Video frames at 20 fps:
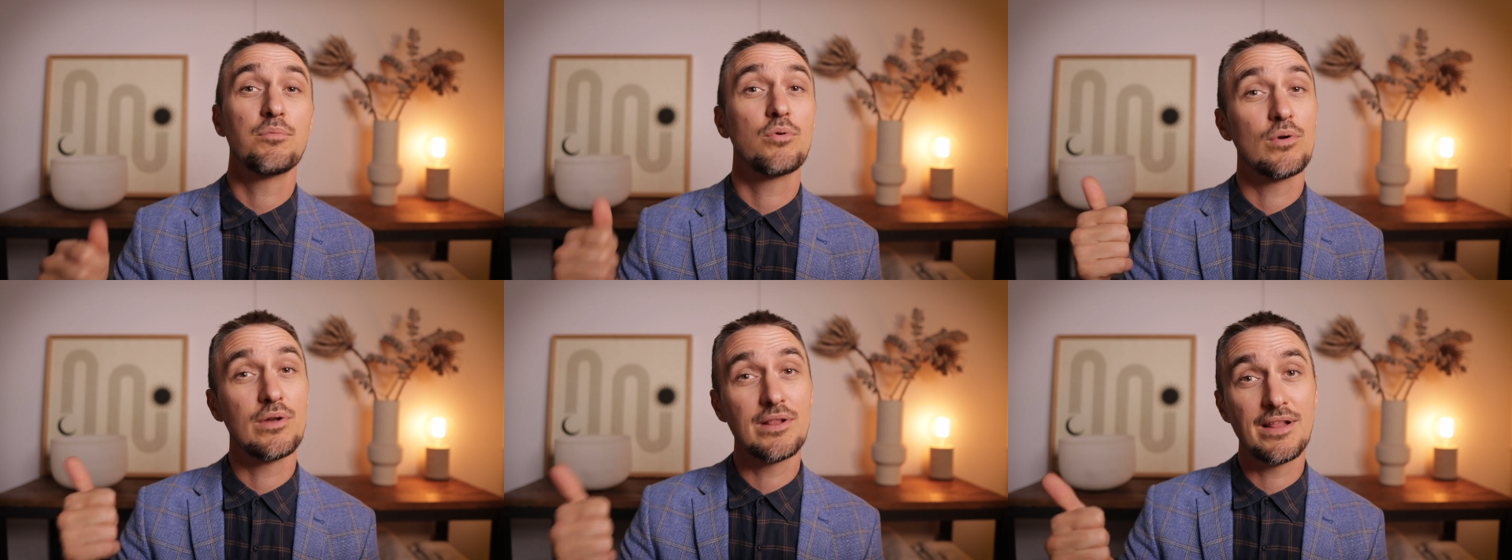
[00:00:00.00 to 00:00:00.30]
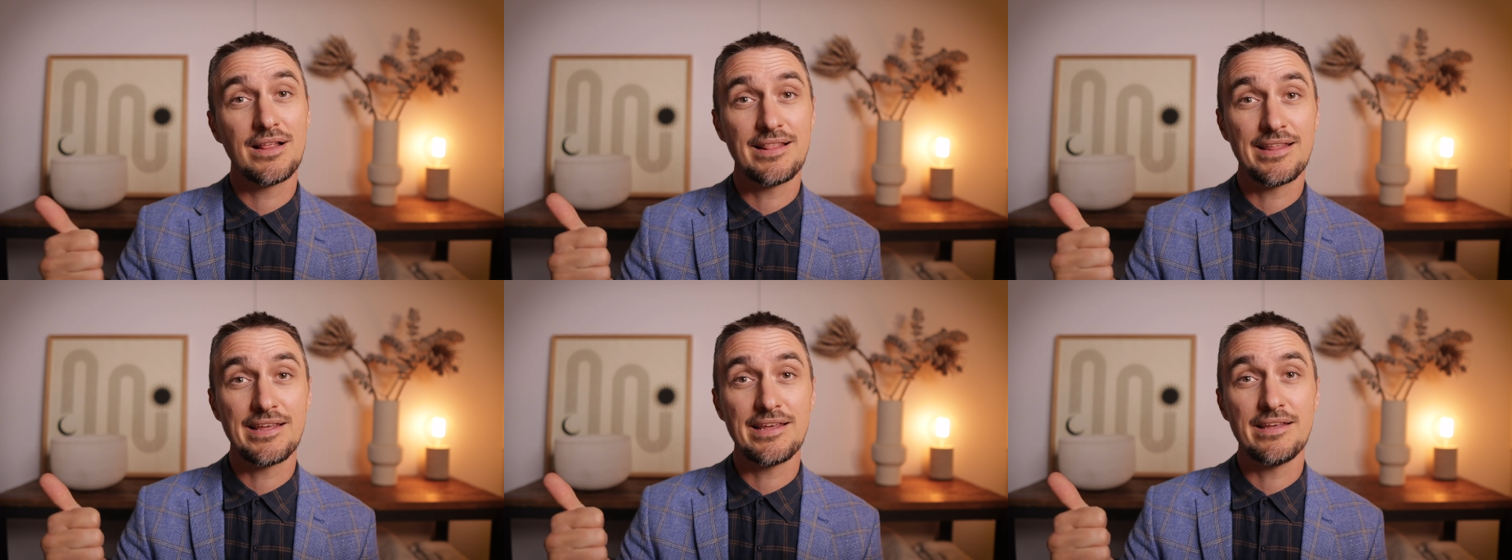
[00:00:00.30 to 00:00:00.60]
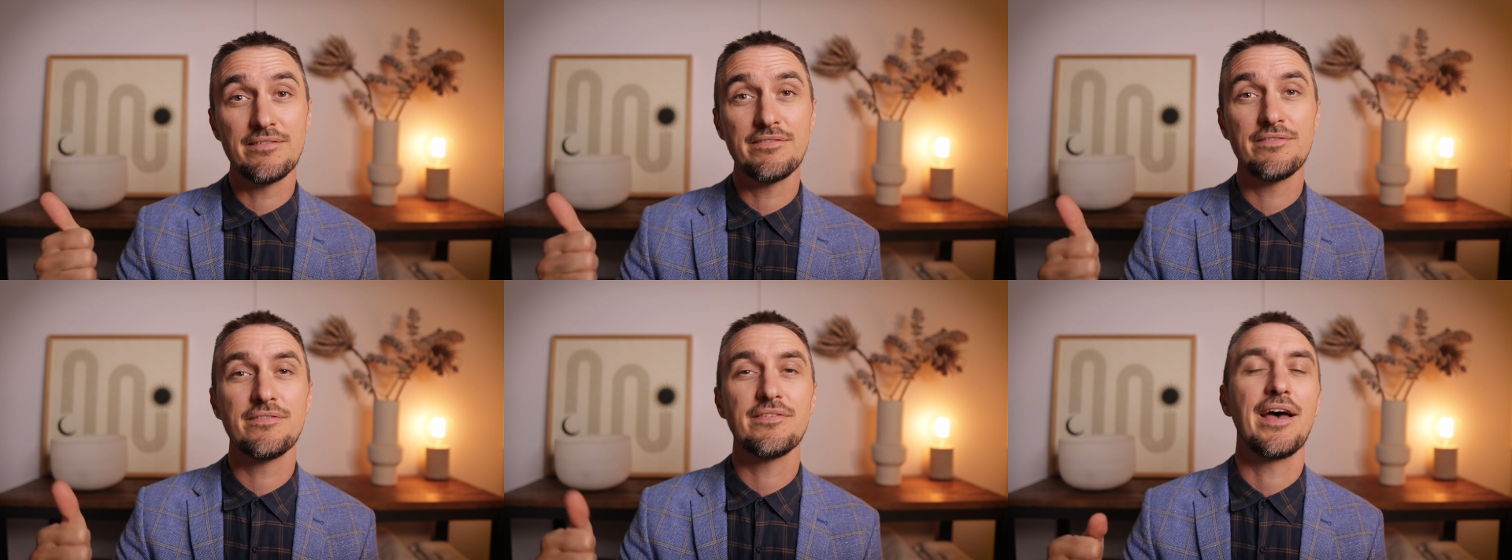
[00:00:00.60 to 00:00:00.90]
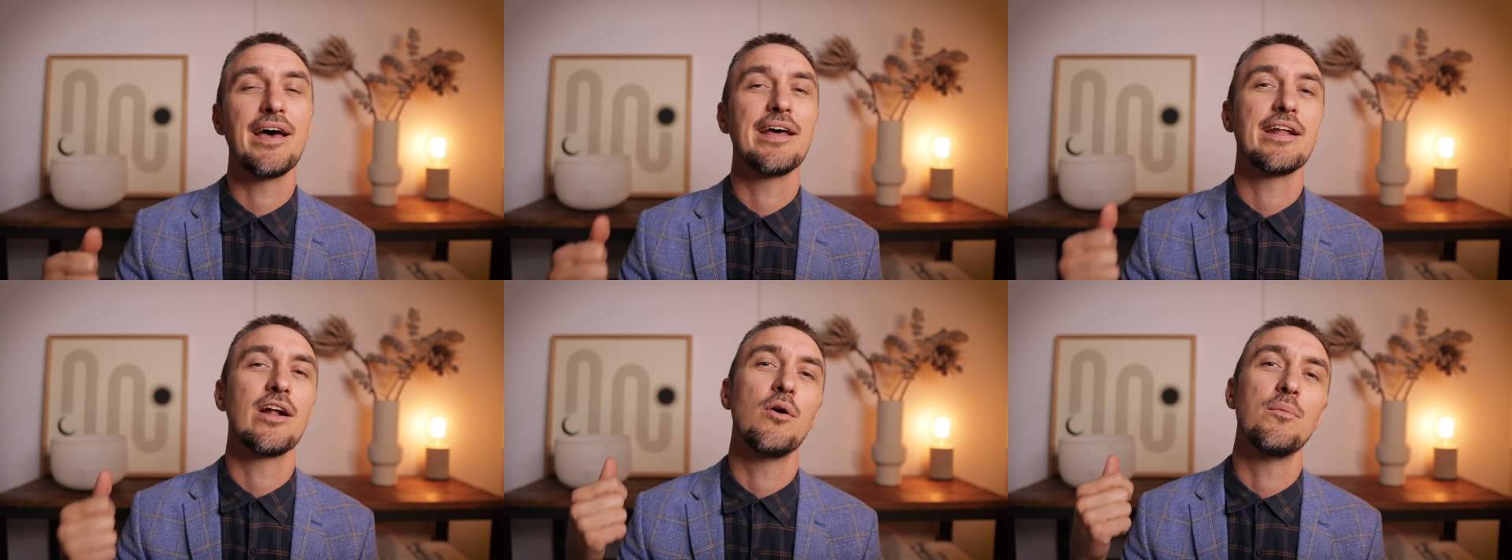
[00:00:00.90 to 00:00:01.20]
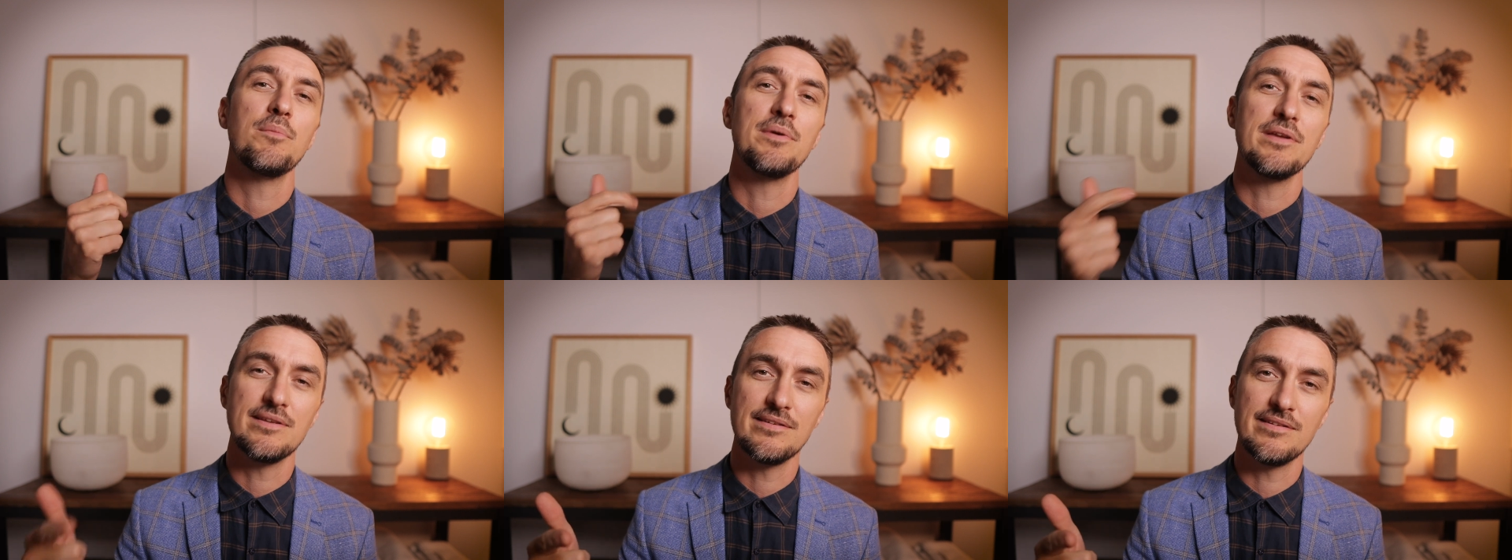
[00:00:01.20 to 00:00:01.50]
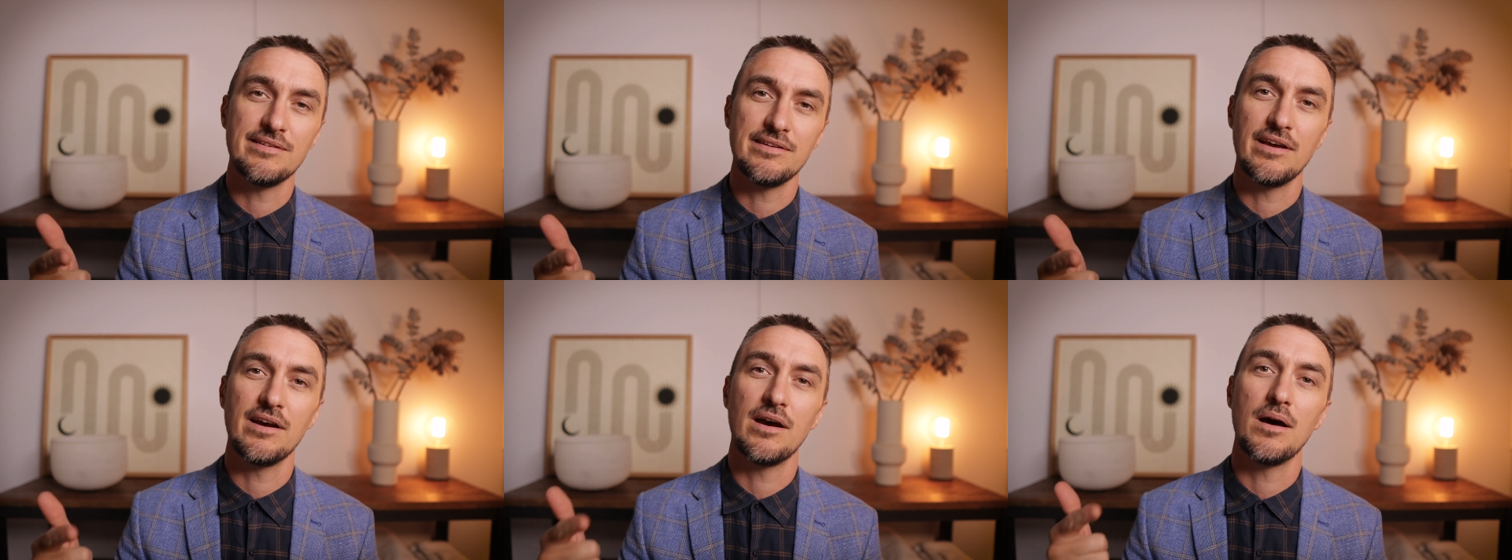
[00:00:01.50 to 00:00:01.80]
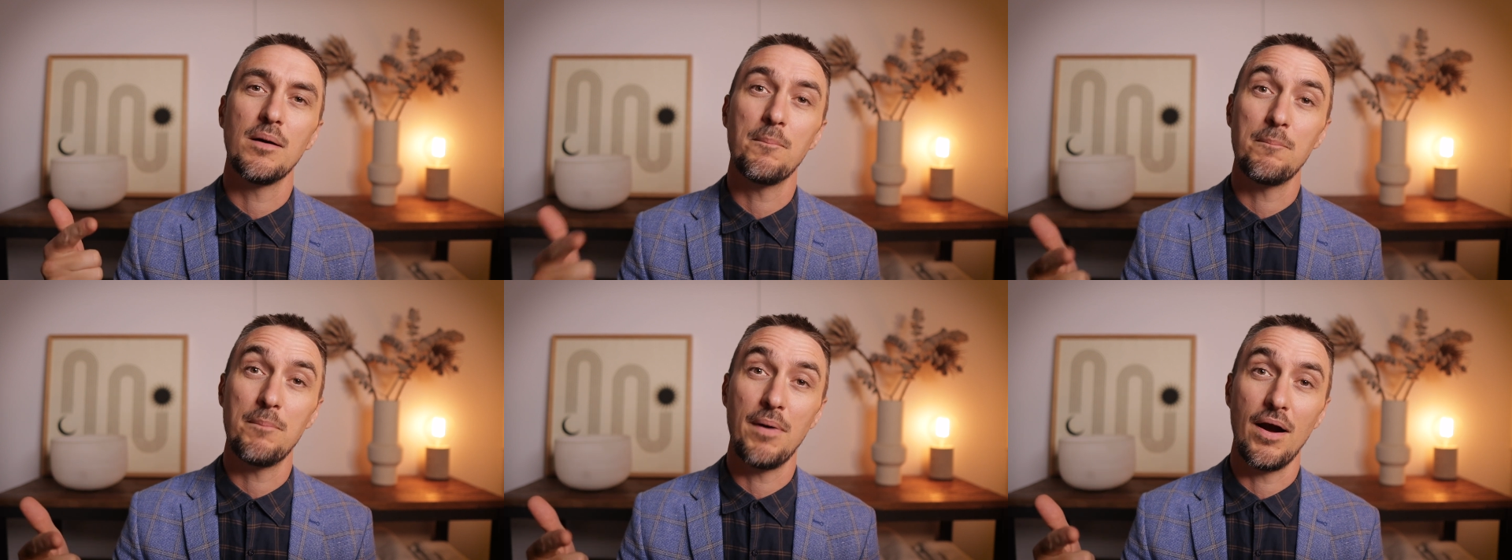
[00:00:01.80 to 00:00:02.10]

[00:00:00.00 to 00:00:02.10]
Perilla leaf and Albizia